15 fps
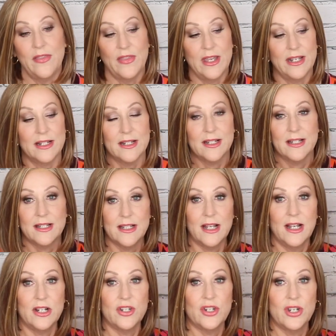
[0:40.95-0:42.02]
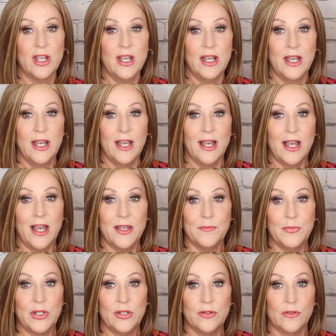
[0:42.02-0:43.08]
I think it's such
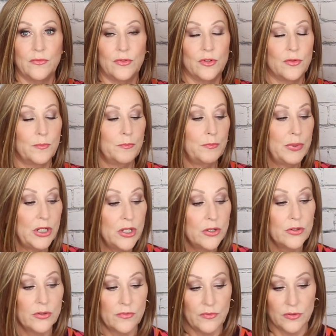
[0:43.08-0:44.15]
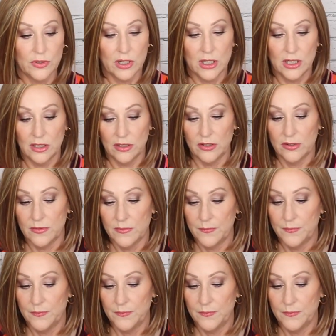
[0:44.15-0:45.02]
a beautiful, beautiful color.